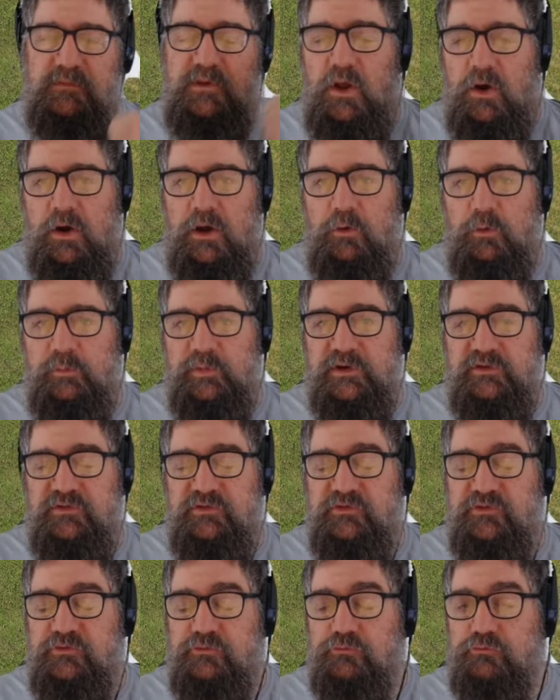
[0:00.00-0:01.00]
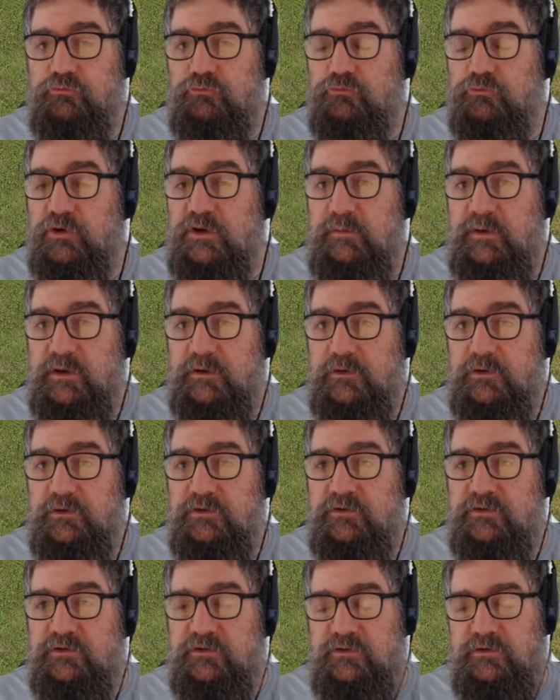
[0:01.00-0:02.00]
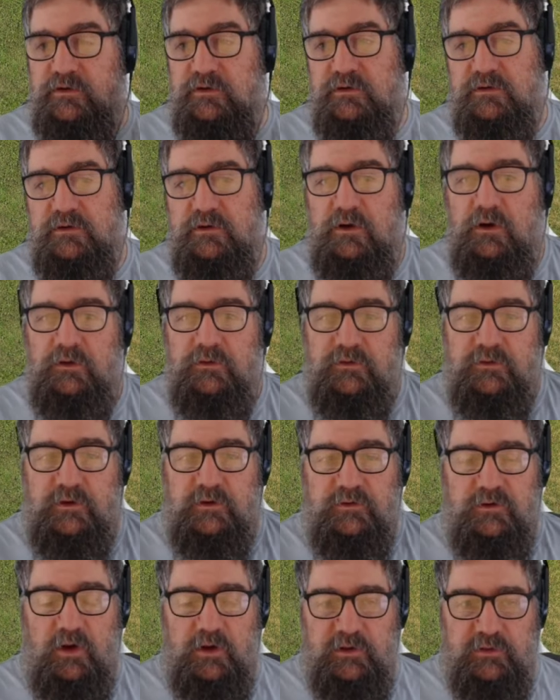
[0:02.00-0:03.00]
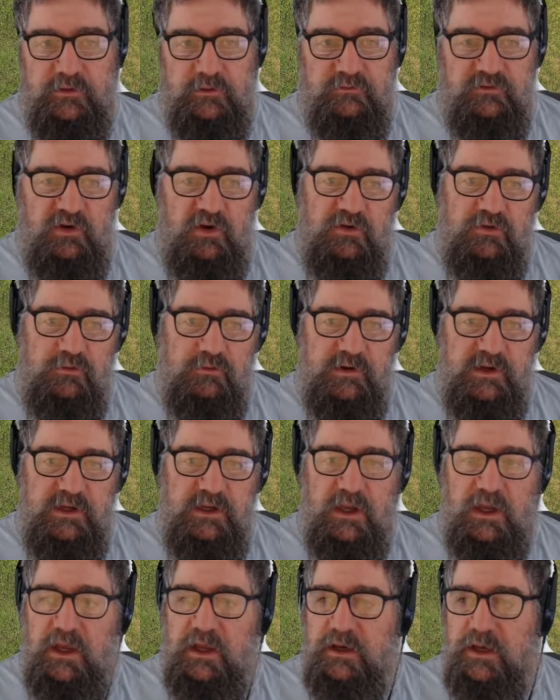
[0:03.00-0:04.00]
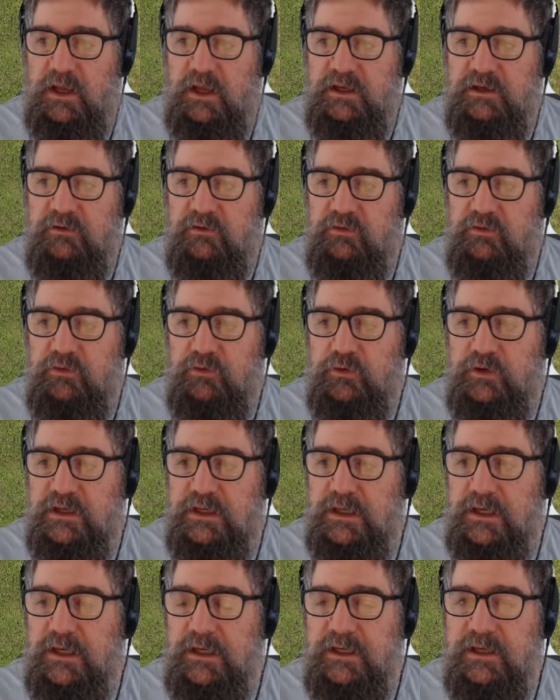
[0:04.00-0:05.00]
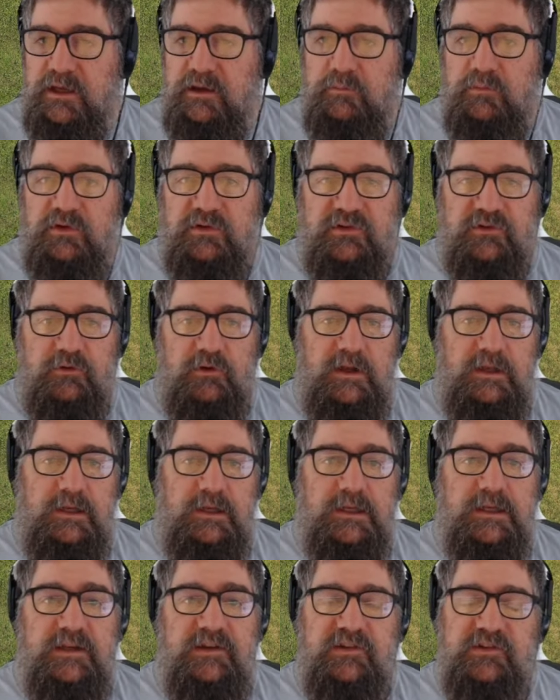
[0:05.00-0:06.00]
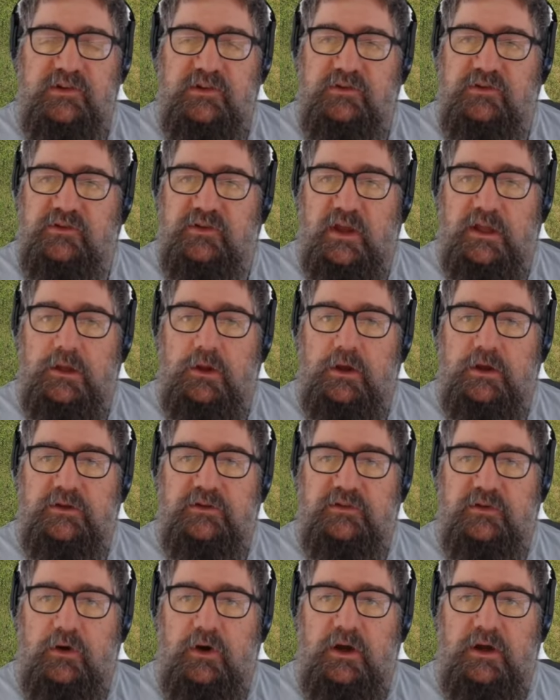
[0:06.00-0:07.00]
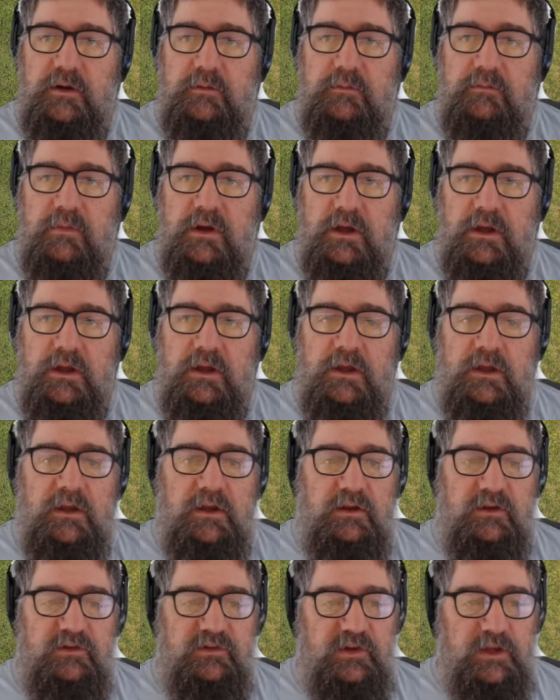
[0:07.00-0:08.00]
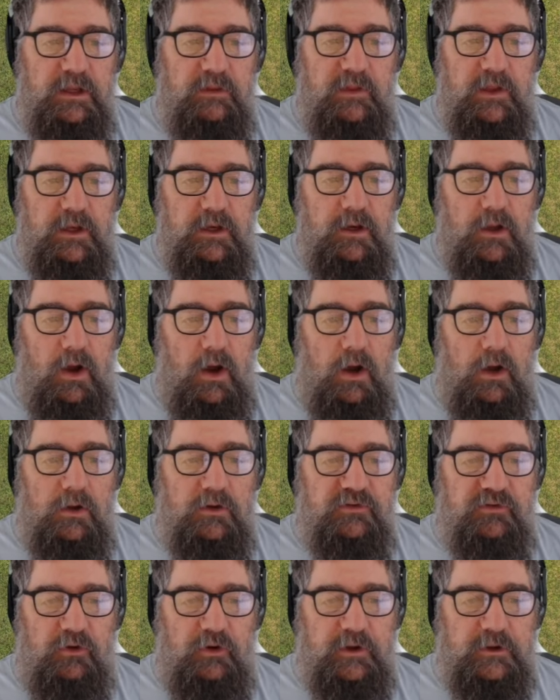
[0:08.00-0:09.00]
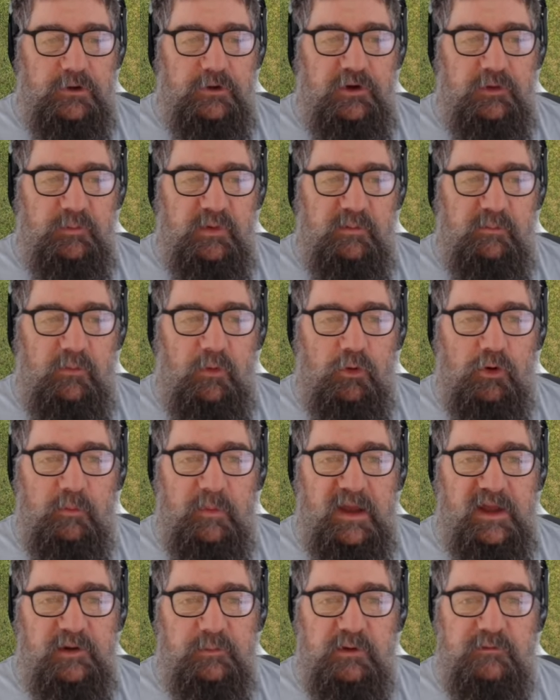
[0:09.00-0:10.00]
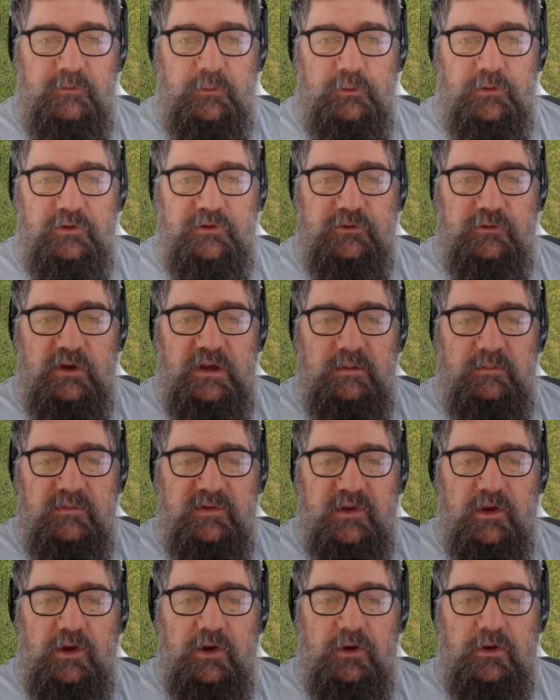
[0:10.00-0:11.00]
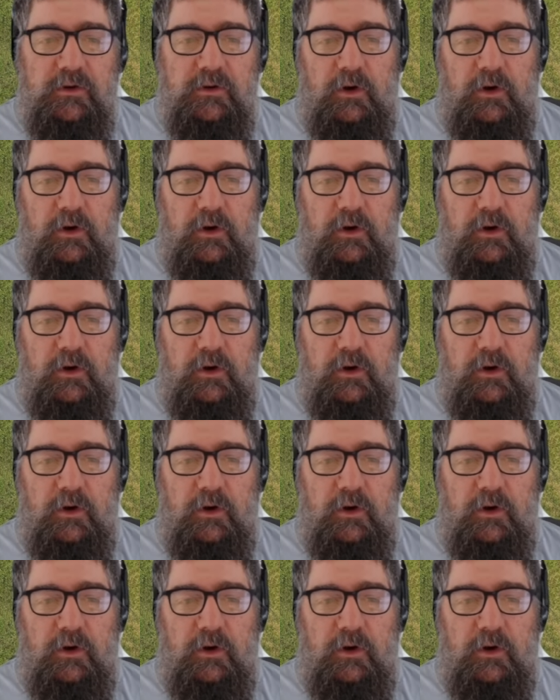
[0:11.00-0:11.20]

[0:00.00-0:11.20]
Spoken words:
I will be streaming this on the 9th of January at 8:30 a.m. Australian Eastern Daylight Time. See you then. I'll try and learn a bit more about it before the stream so